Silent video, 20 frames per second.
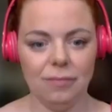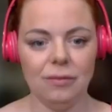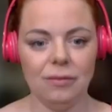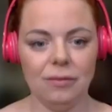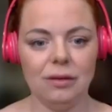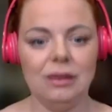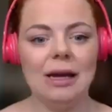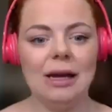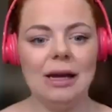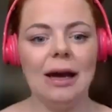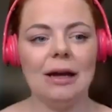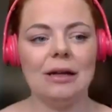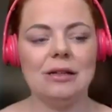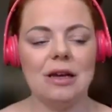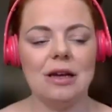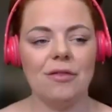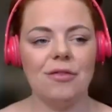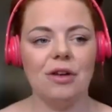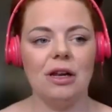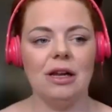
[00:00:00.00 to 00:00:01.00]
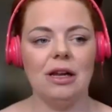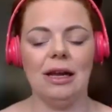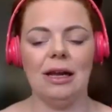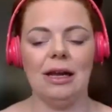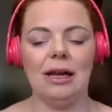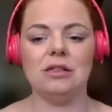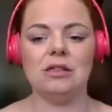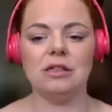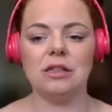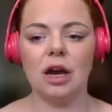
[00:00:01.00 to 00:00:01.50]
Yeah,
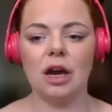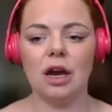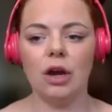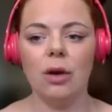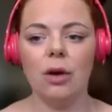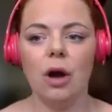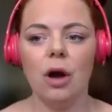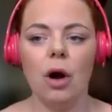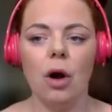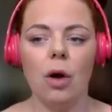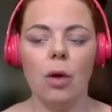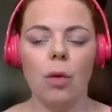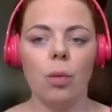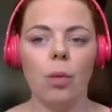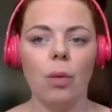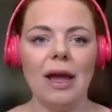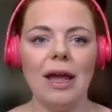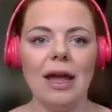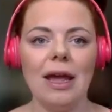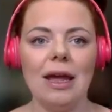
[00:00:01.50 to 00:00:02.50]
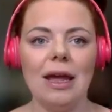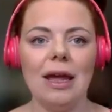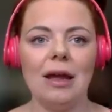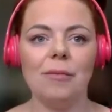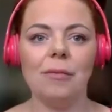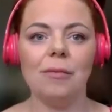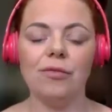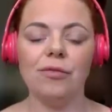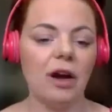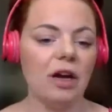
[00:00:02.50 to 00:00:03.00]
definitely. So
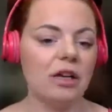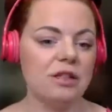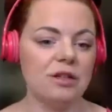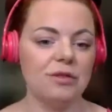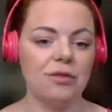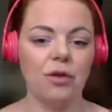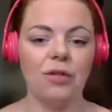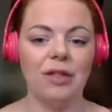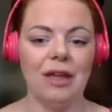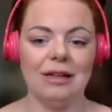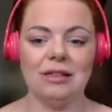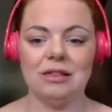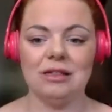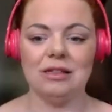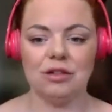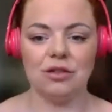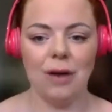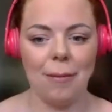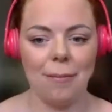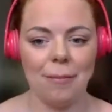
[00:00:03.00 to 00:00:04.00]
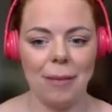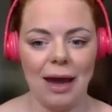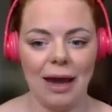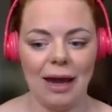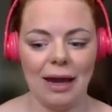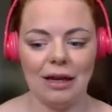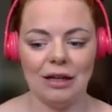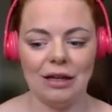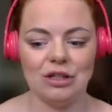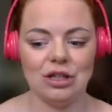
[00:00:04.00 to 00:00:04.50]
we first of all, the Instagram
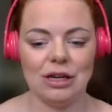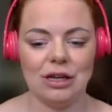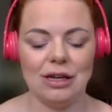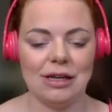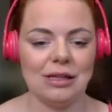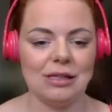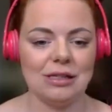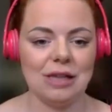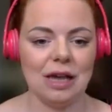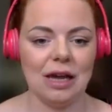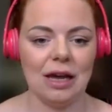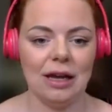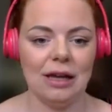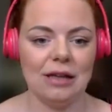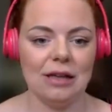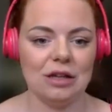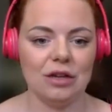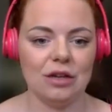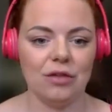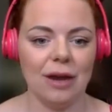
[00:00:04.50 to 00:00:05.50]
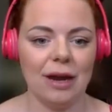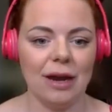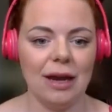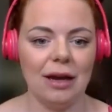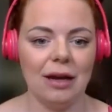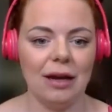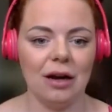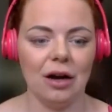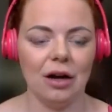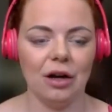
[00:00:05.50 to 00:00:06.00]
page is a
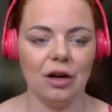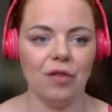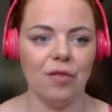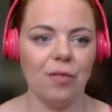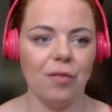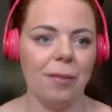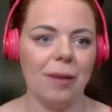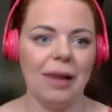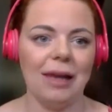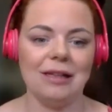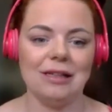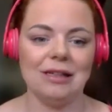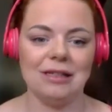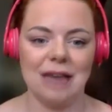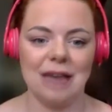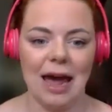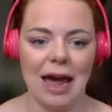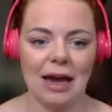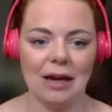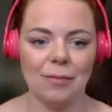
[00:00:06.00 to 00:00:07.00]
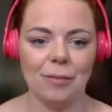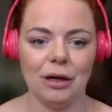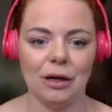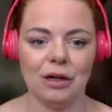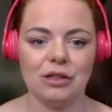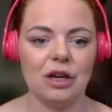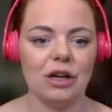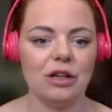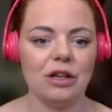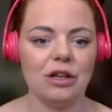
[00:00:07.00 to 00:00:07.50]
great kind of place to head
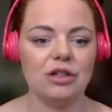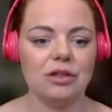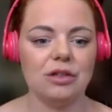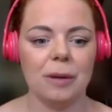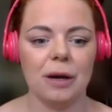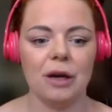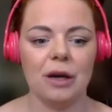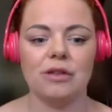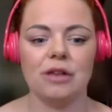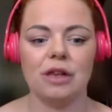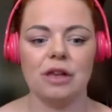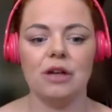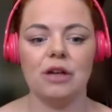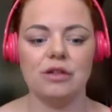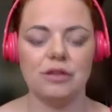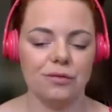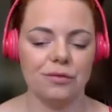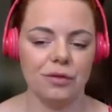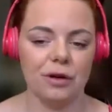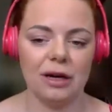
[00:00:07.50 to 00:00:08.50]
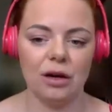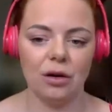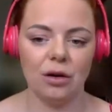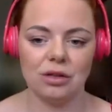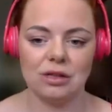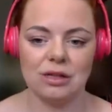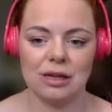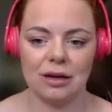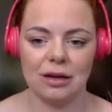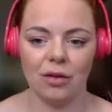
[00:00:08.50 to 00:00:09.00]
because I just post loads of free
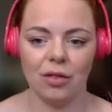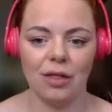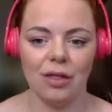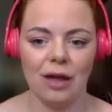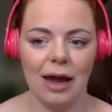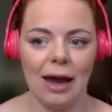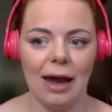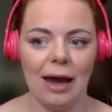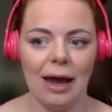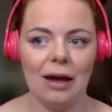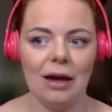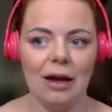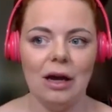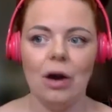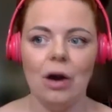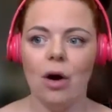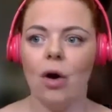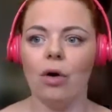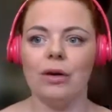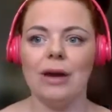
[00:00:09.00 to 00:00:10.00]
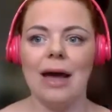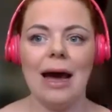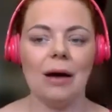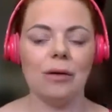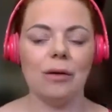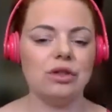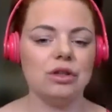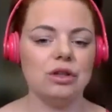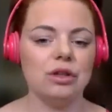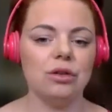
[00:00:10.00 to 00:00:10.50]
content on there on
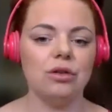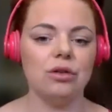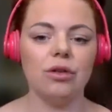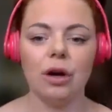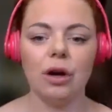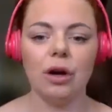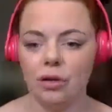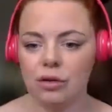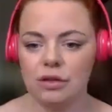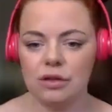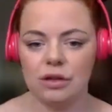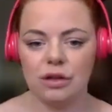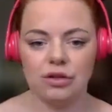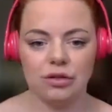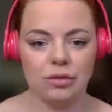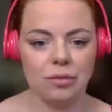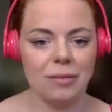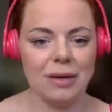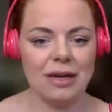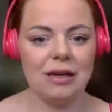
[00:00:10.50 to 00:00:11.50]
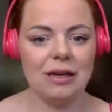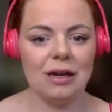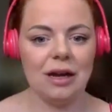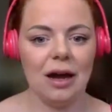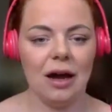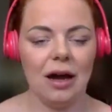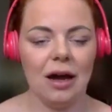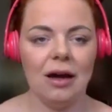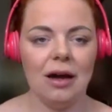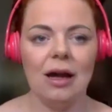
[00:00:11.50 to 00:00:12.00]
how to grow your social
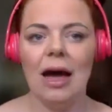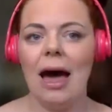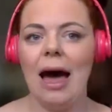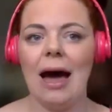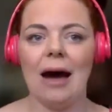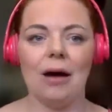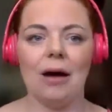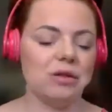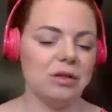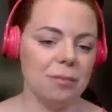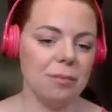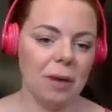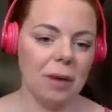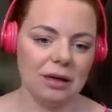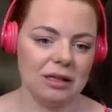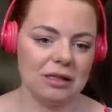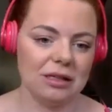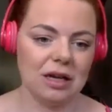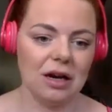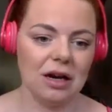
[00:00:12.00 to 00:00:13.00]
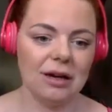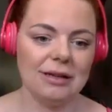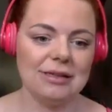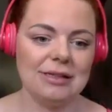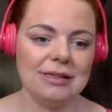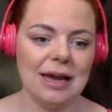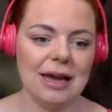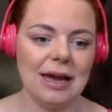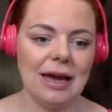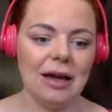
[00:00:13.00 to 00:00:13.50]
media, how to
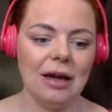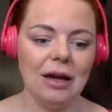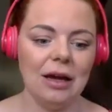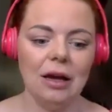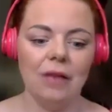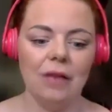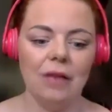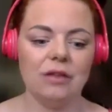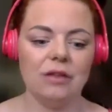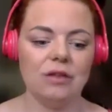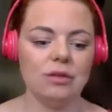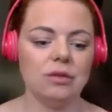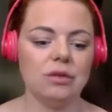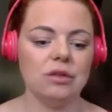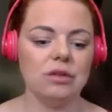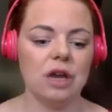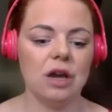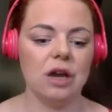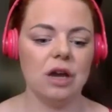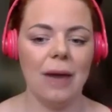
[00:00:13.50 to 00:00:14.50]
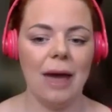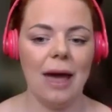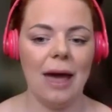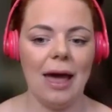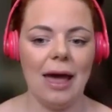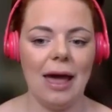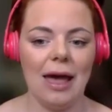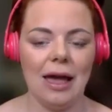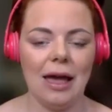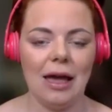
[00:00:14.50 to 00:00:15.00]
monetize it. There's also
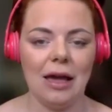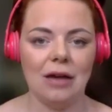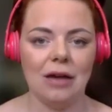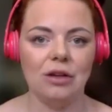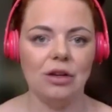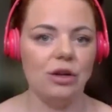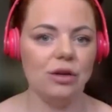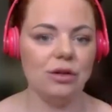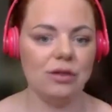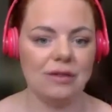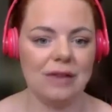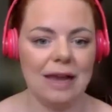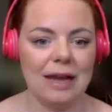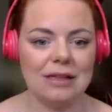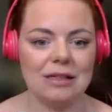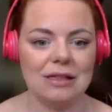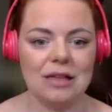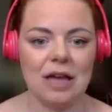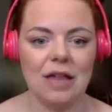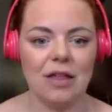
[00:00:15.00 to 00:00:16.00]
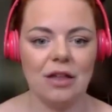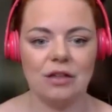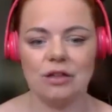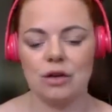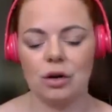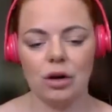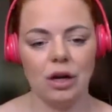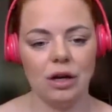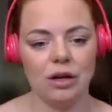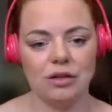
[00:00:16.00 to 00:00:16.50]
a newsletter that's
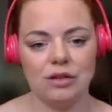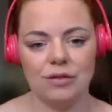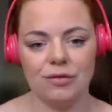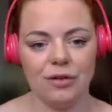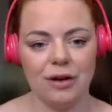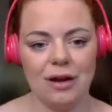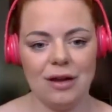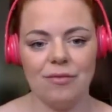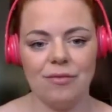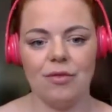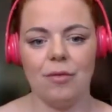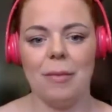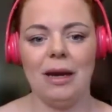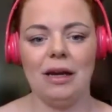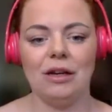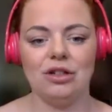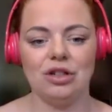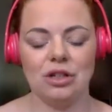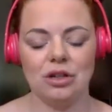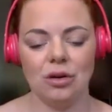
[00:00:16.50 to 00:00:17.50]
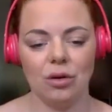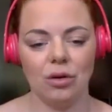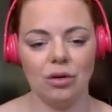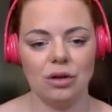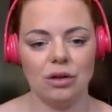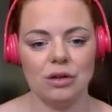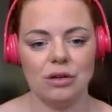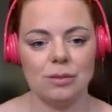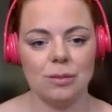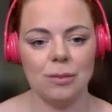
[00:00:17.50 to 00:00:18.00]
got loads of free information on
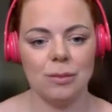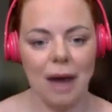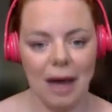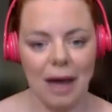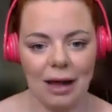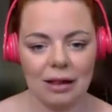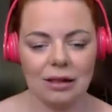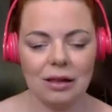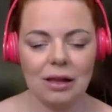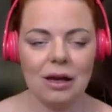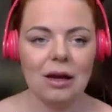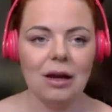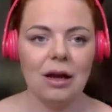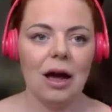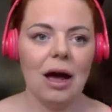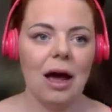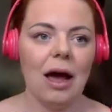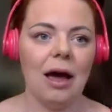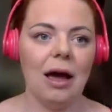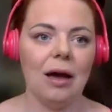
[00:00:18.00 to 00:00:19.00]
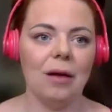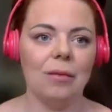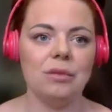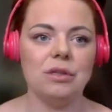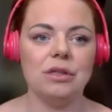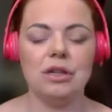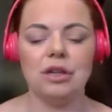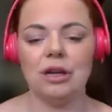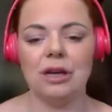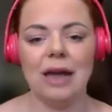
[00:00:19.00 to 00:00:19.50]
as well. So
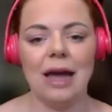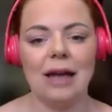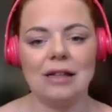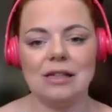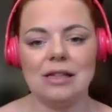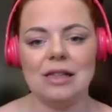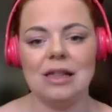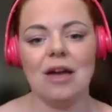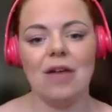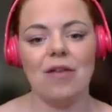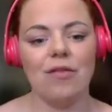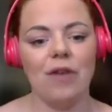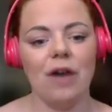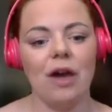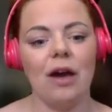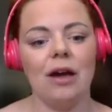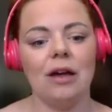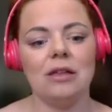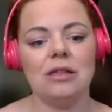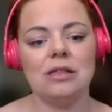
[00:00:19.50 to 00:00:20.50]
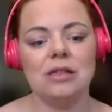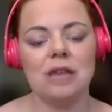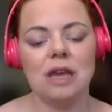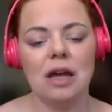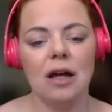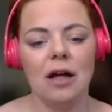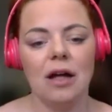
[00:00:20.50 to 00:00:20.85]
you can head to there first.